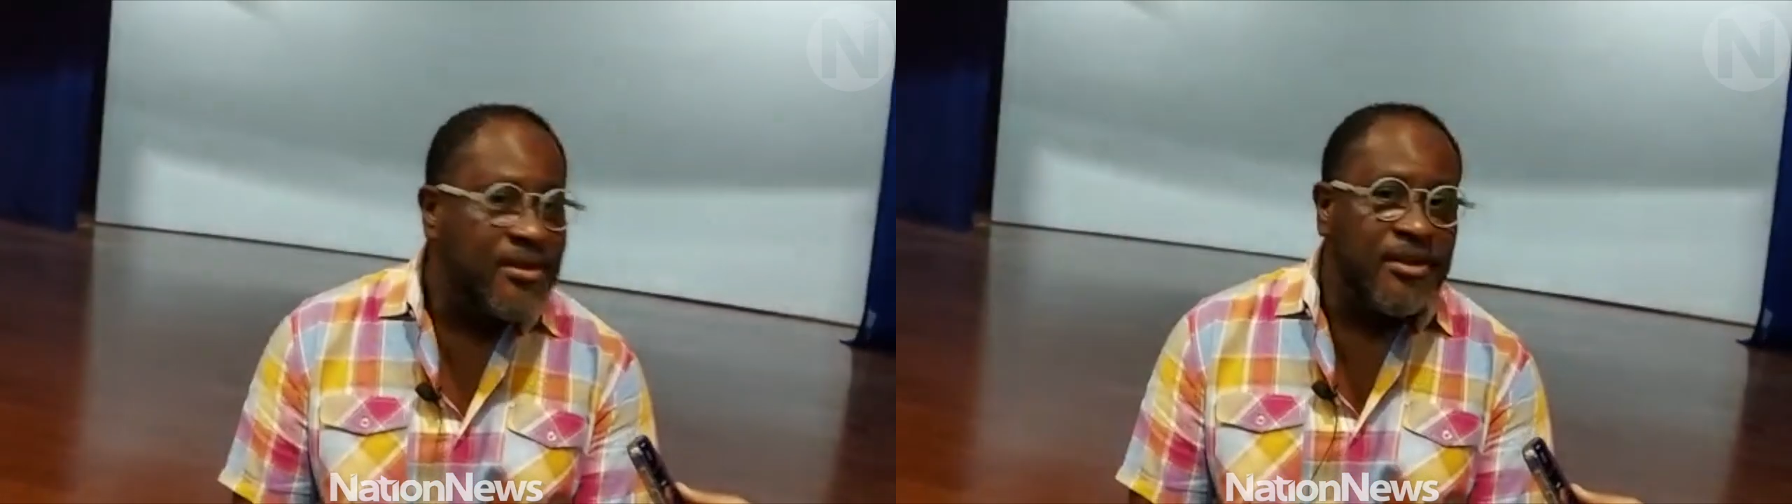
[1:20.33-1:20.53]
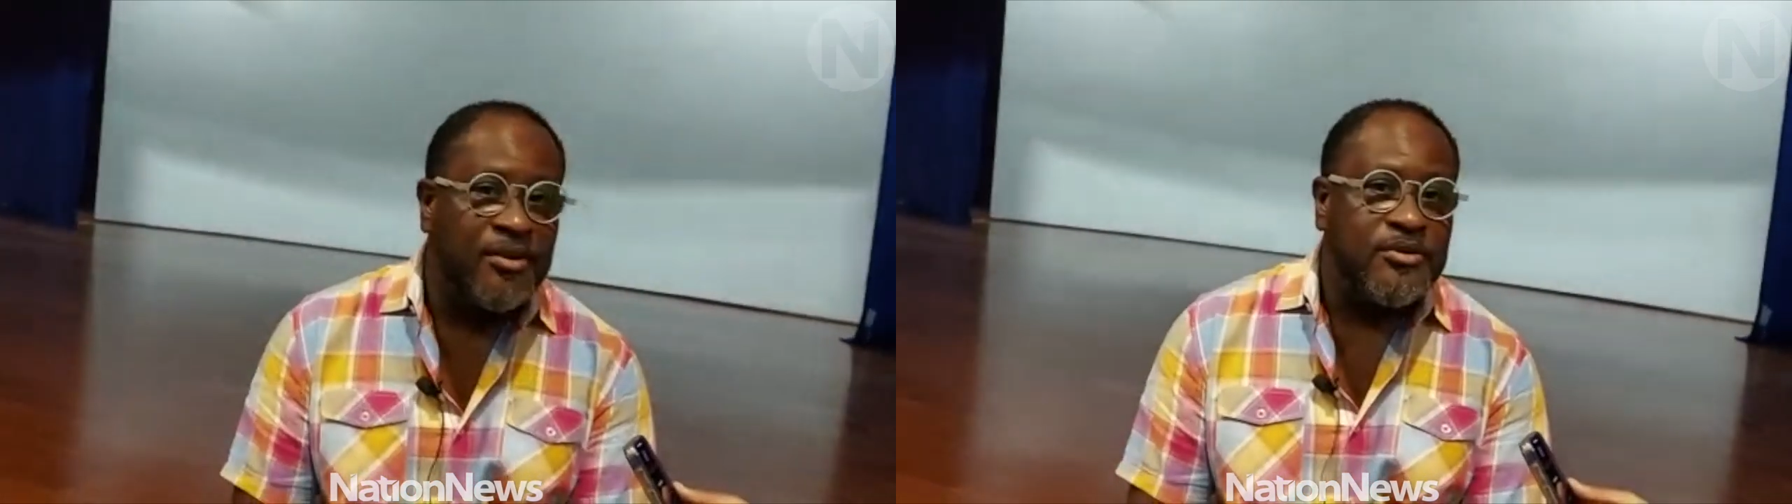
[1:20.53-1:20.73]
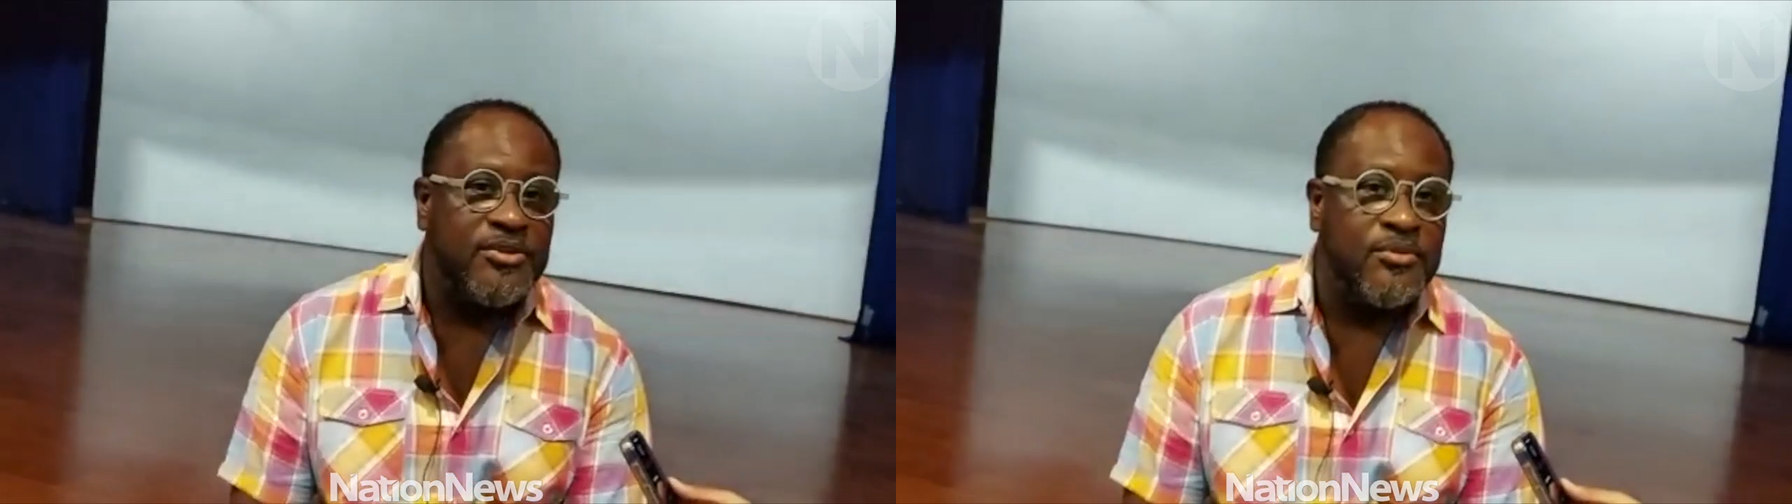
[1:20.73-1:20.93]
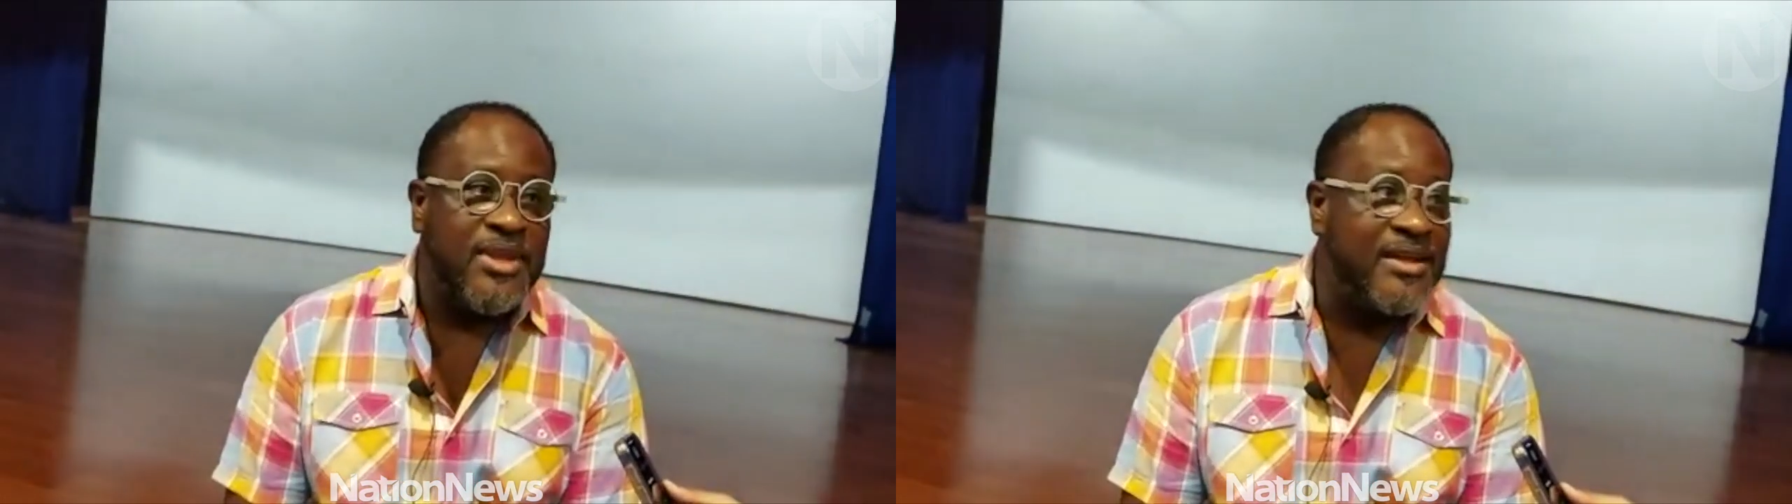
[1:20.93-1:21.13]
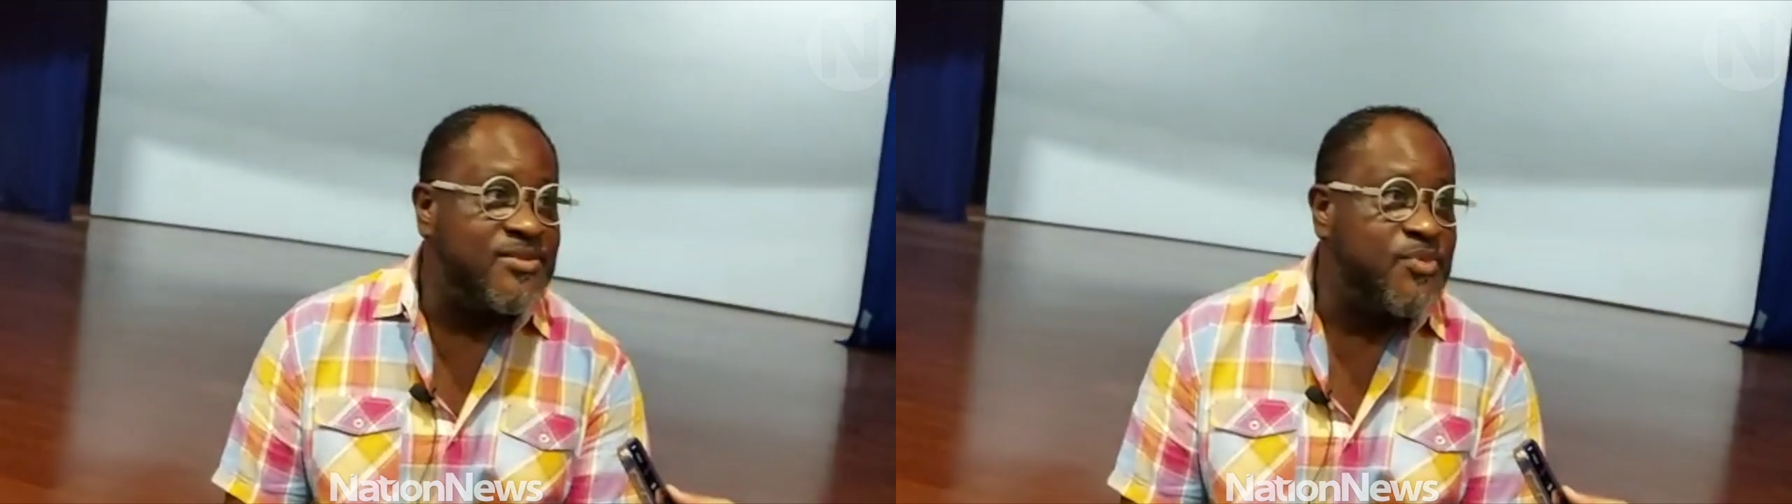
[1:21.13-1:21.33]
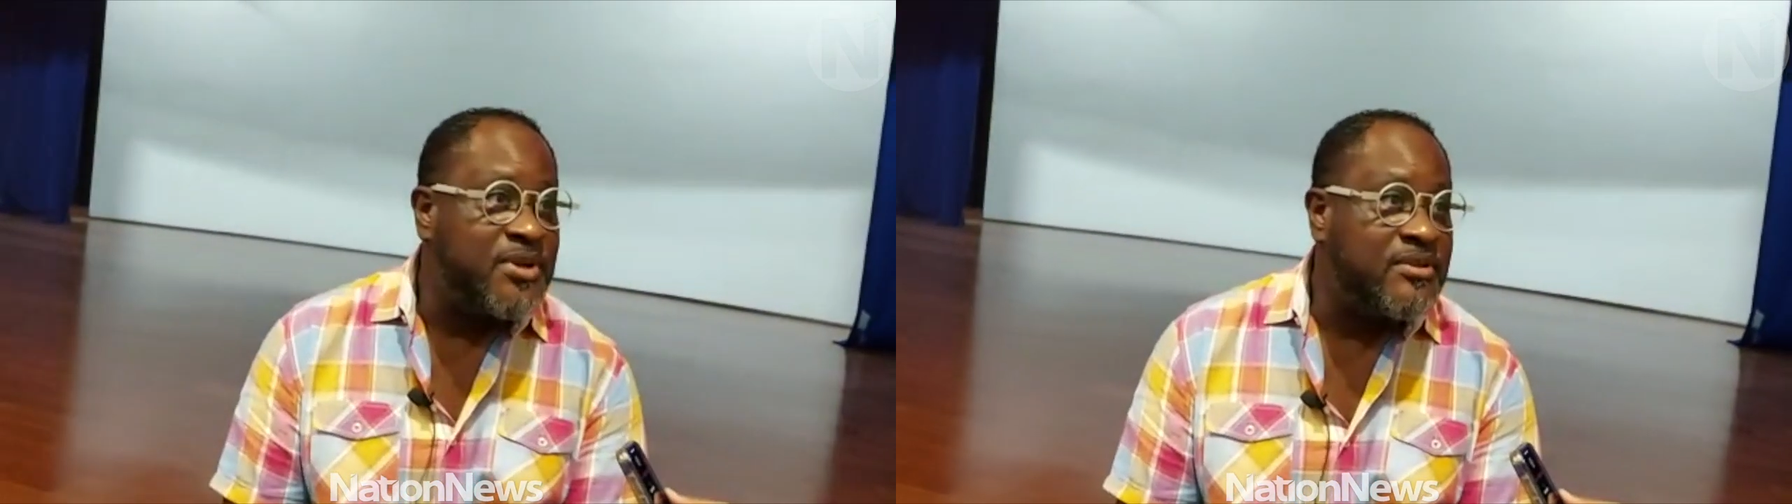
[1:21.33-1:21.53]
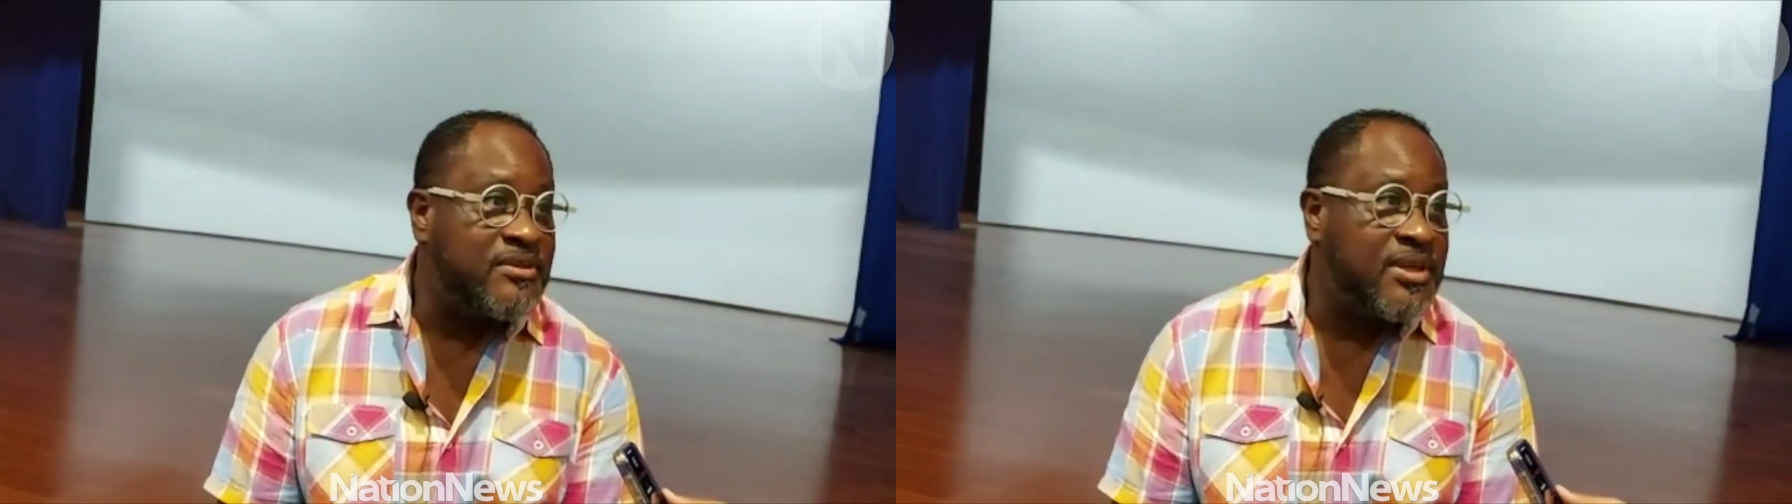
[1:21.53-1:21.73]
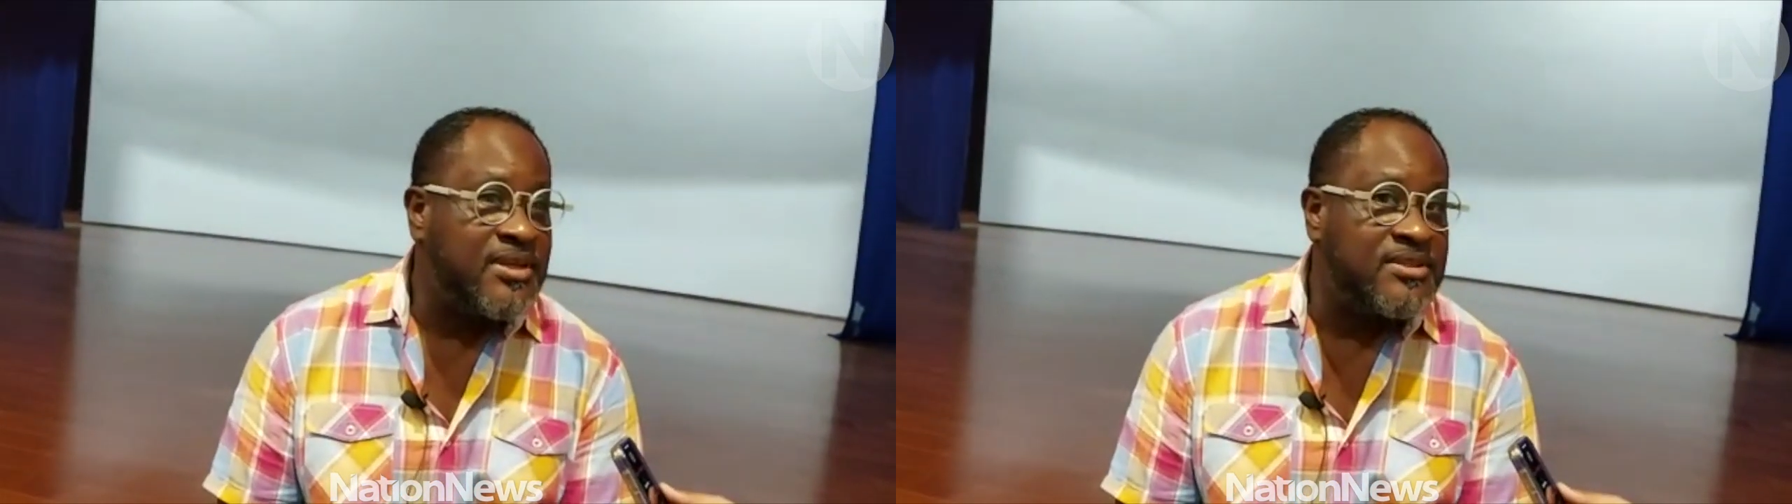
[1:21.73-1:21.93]
You know, so that's one of the
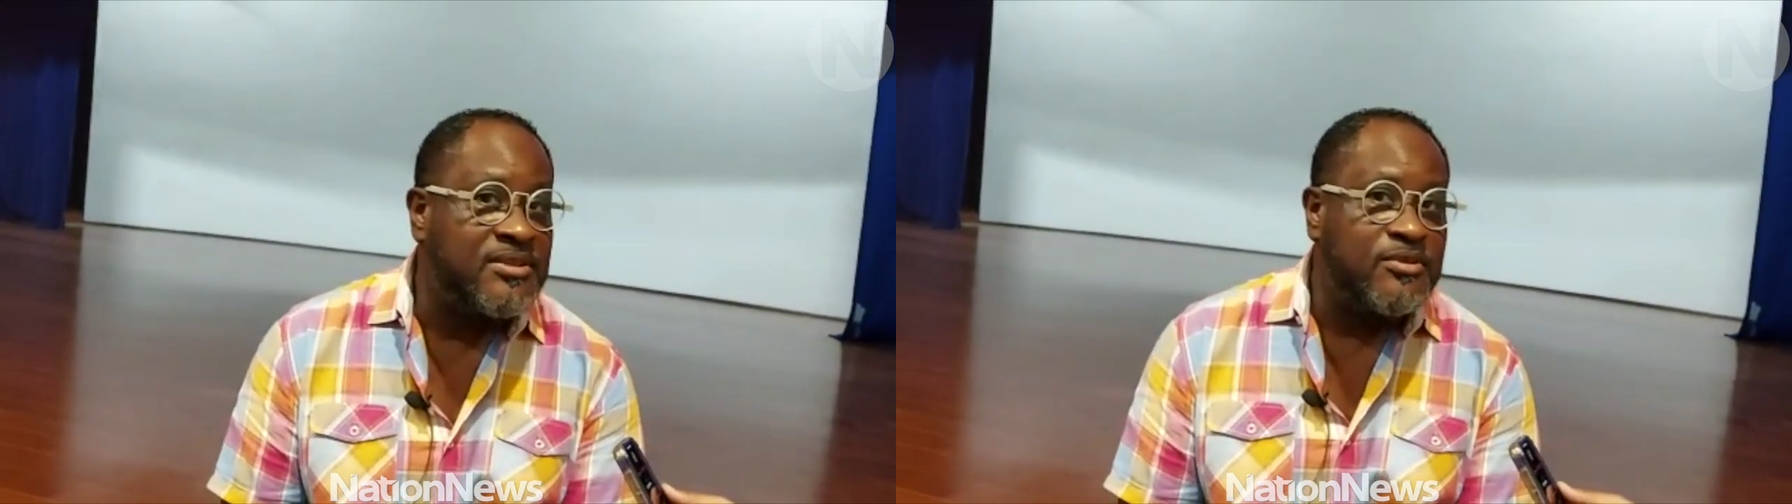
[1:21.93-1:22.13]
things.